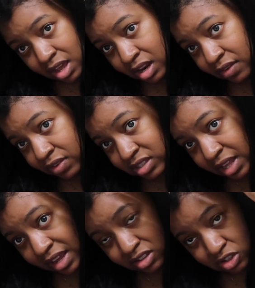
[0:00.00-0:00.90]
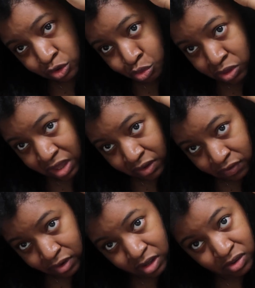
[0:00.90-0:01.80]
And if it's like too thick
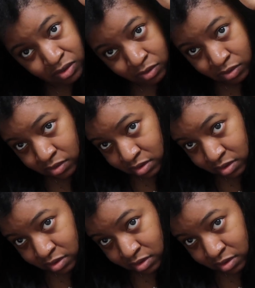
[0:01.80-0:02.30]
for you,